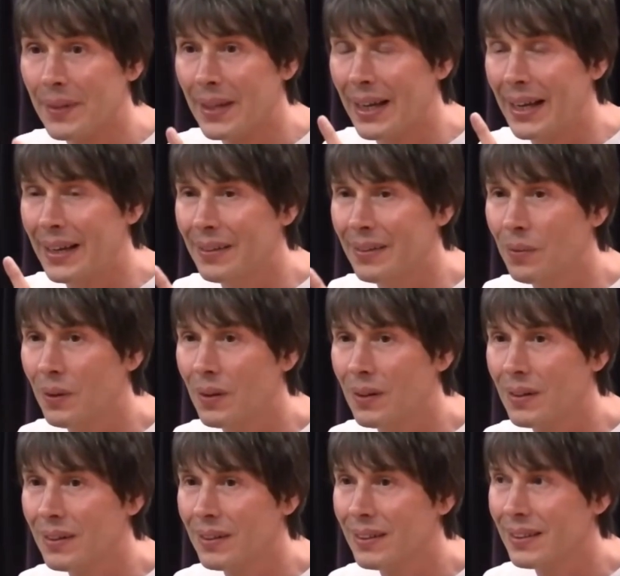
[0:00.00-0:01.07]
And what
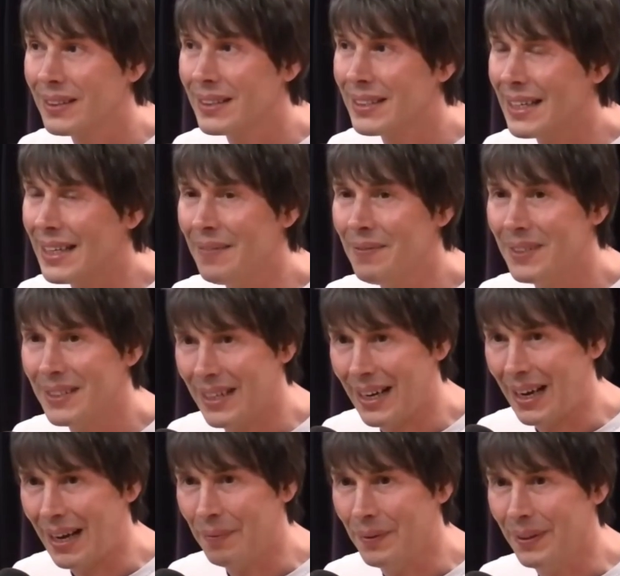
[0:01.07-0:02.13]
seems to
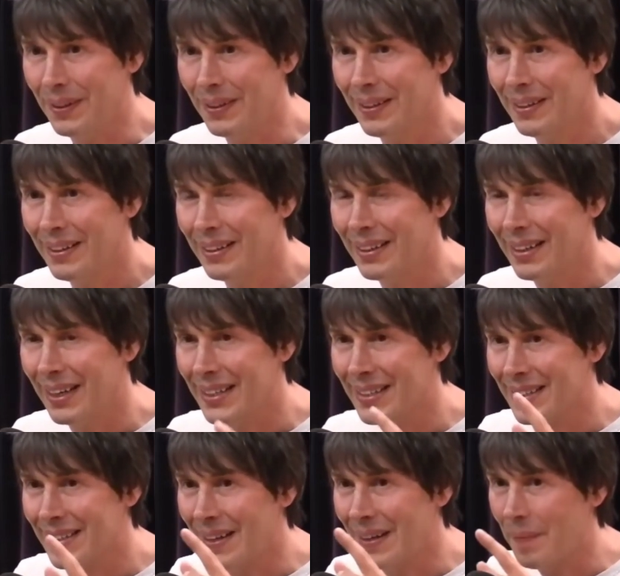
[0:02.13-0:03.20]
happen
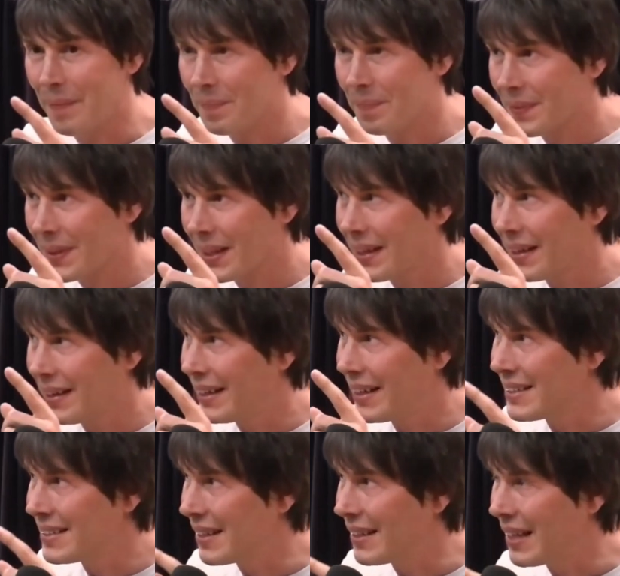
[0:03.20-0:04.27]
is that
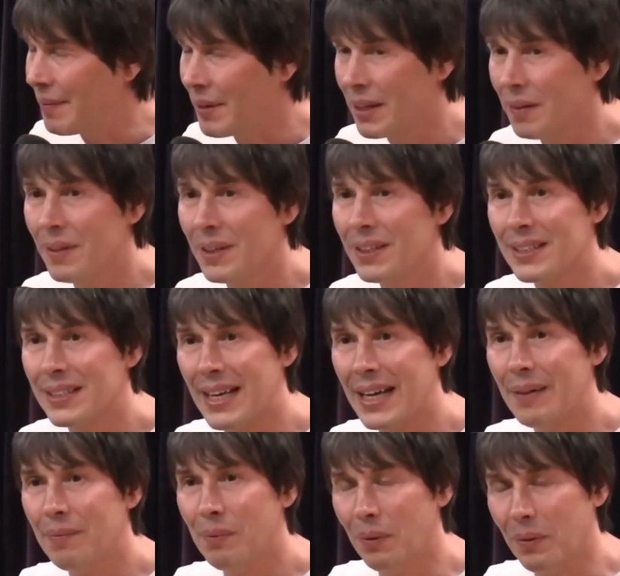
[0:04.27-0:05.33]
they become
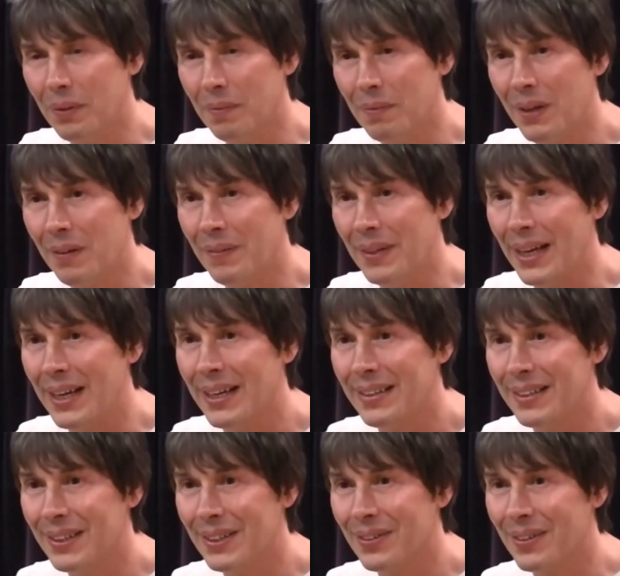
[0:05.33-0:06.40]
unstable the moment that
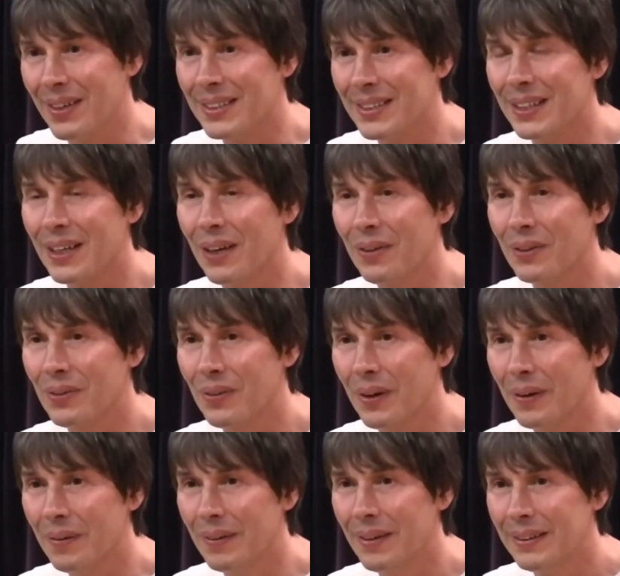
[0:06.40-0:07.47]
anything tries to go
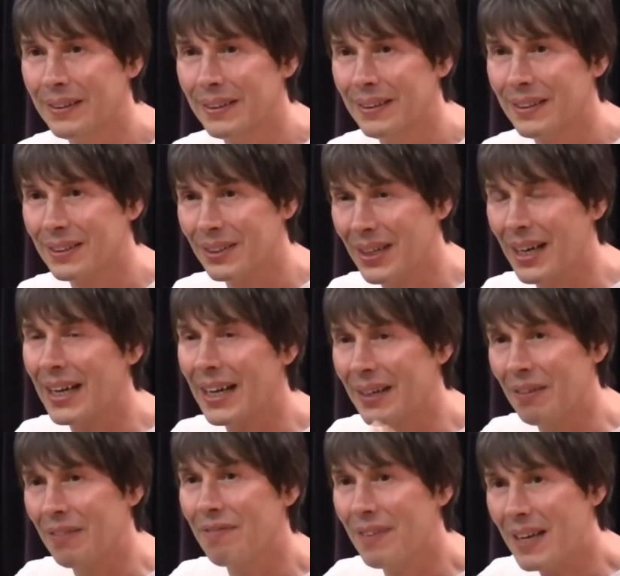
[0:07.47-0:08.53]
through. So you get
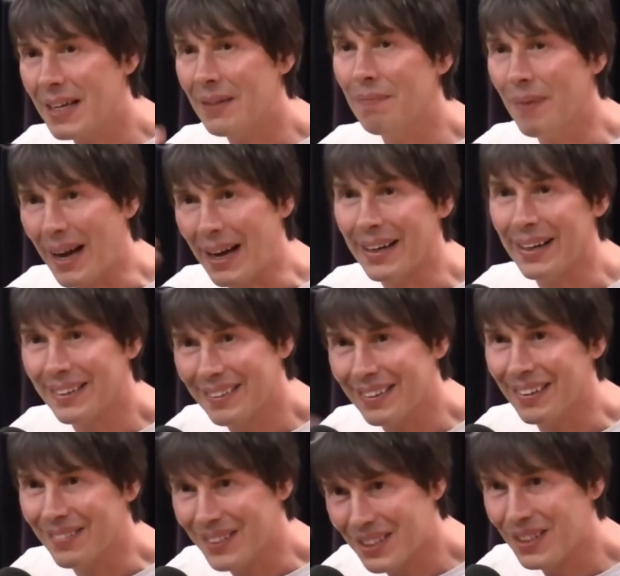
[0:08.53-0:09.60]
kind of a feedback
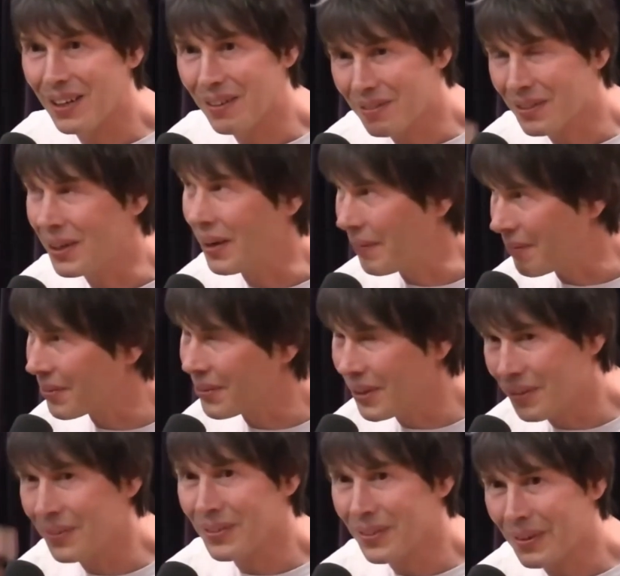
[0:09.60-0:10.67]
of stuff going
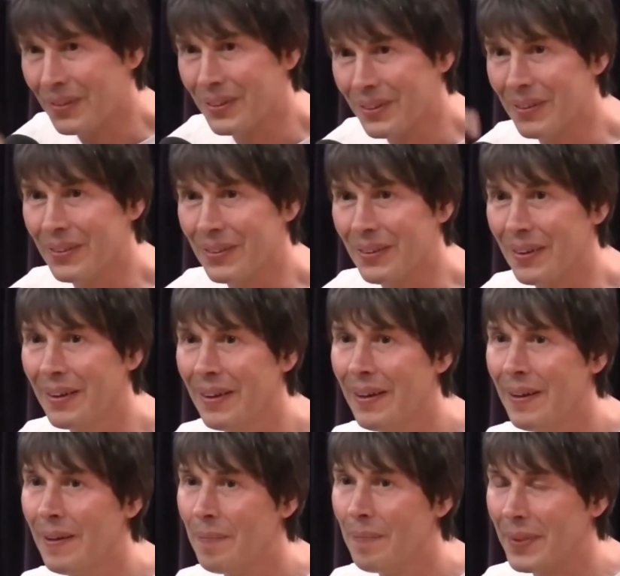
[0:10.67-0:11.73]
through and through and through and through.
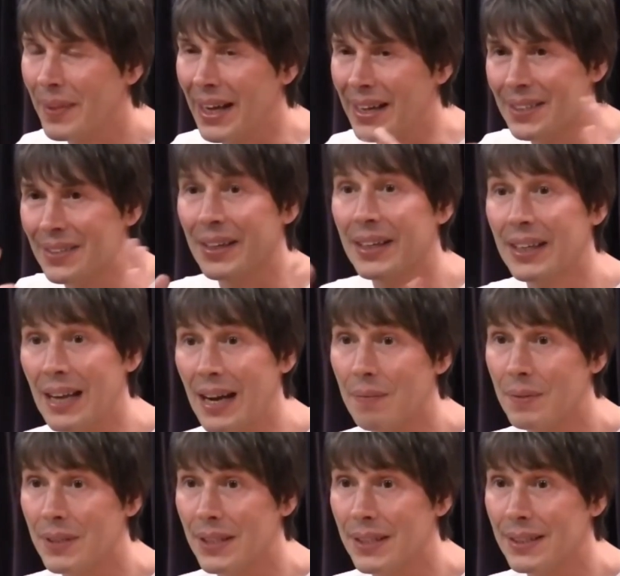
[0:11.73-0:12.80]
And so it
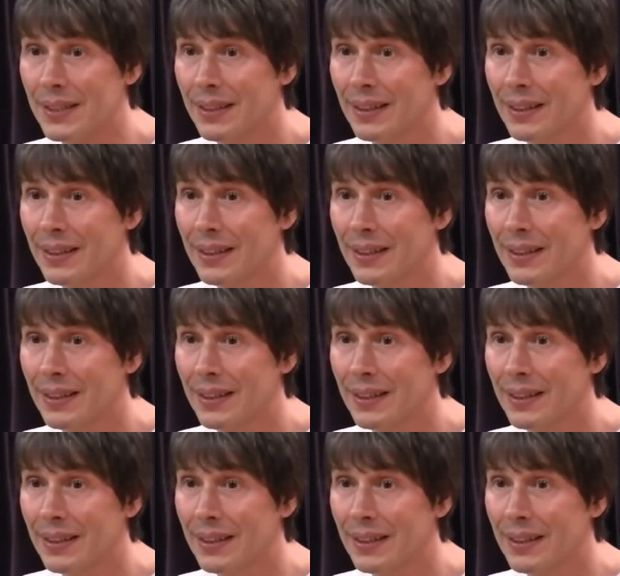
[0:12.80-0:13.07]
collapses.